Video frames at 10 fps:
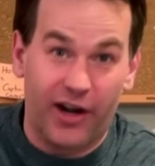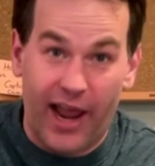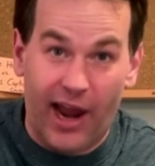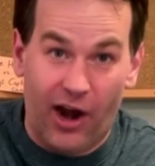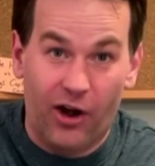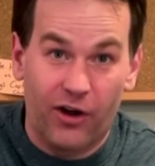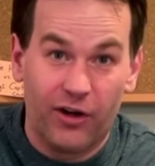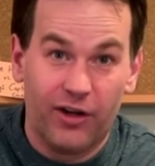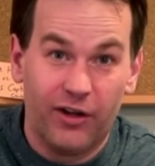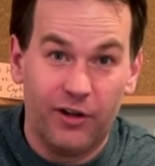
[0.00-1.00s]
air
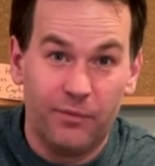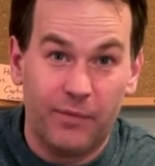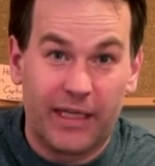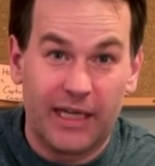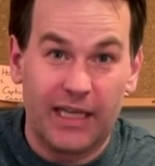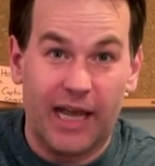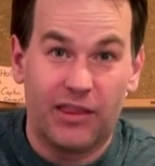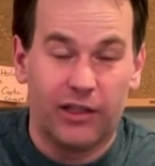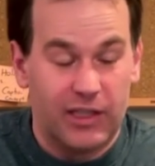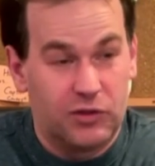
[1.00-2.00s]
because I
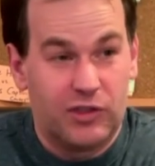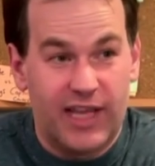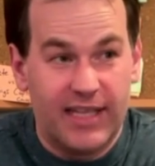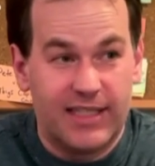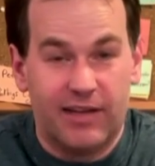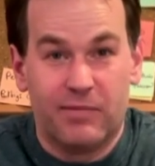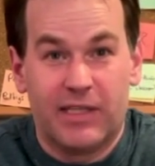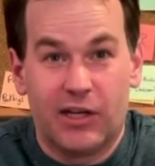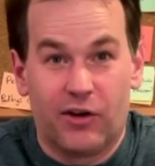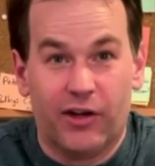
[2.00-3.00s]
thought this was sensitive
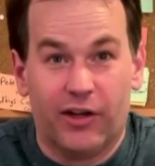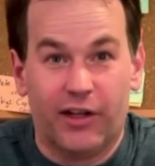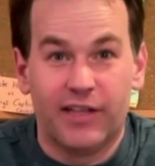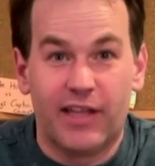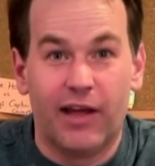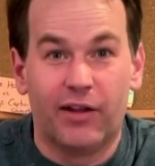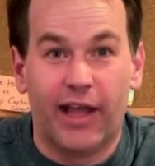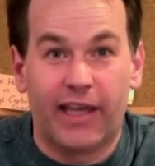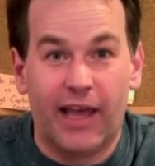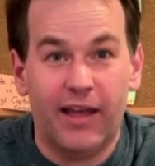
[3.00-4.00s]
material, is that
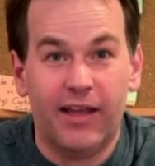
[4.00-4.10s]
like